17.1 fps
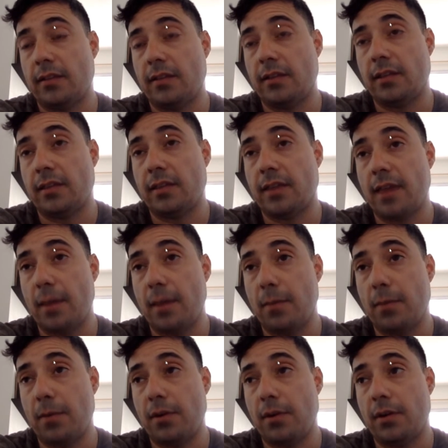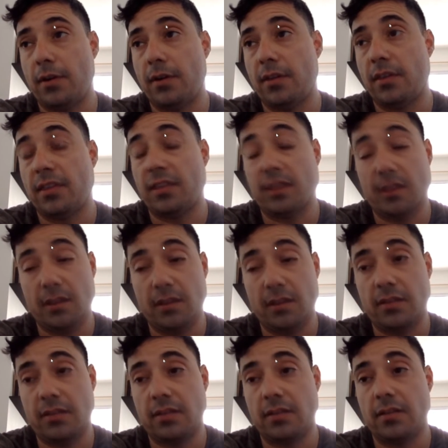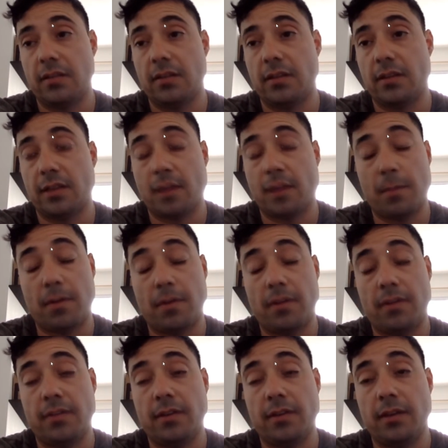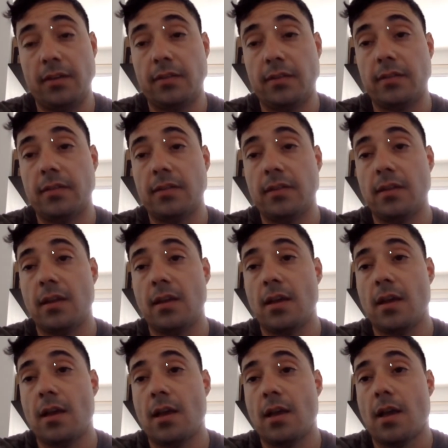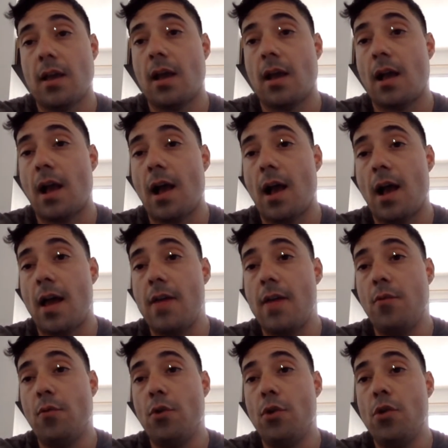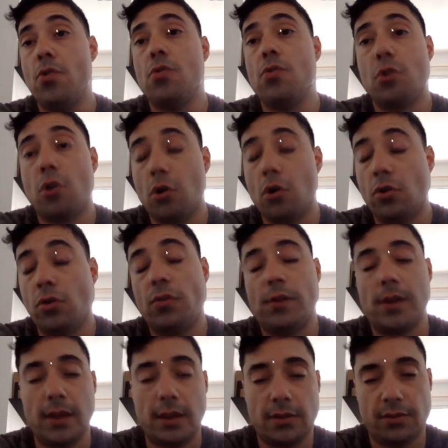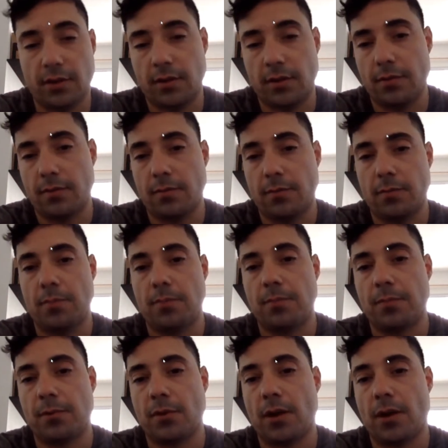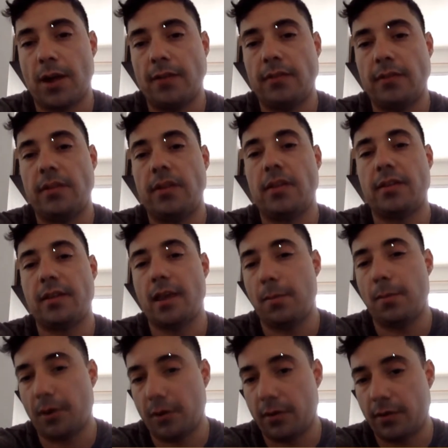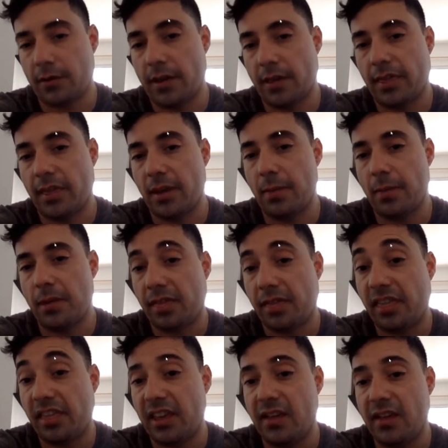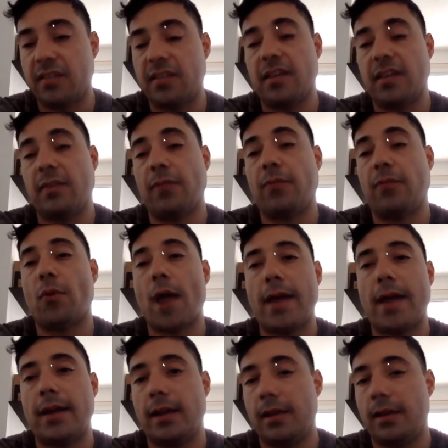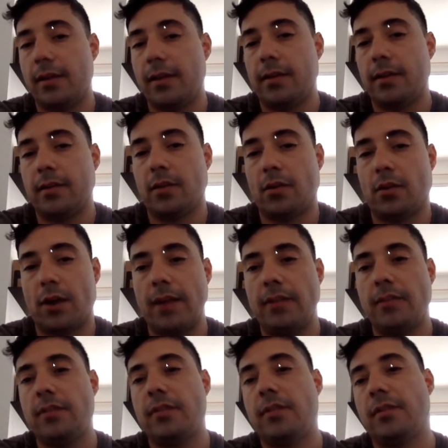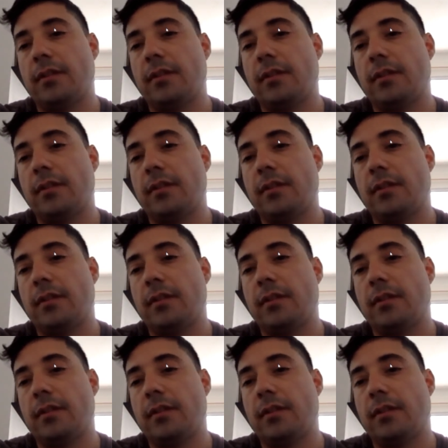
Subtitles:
December 6th, I will go to India, right? December 6th and the Friday, right?